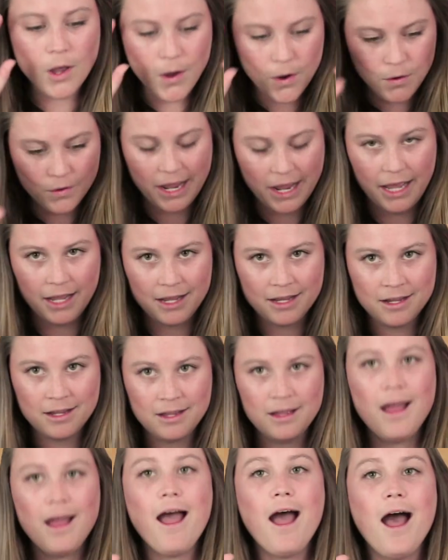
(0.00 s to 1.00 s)
Okay.
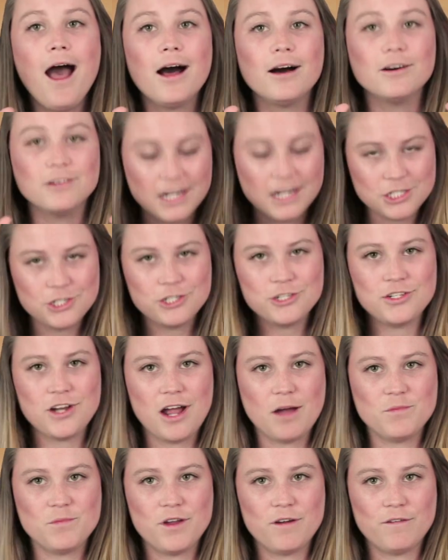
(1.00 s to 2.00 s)
Let's just
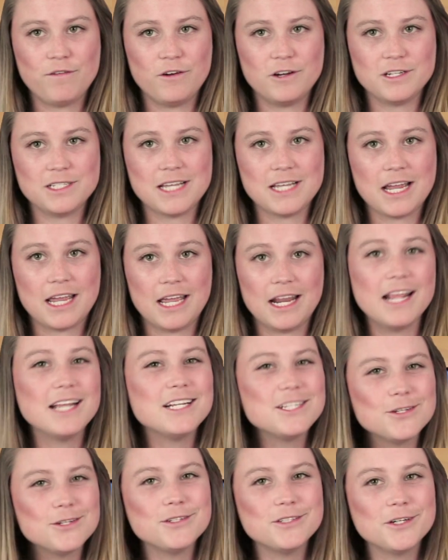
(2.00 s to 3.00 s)
stop here for a second
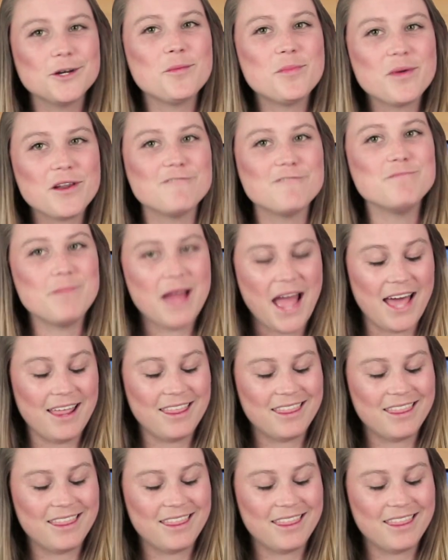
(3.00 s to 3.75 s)
and do a little bit of math.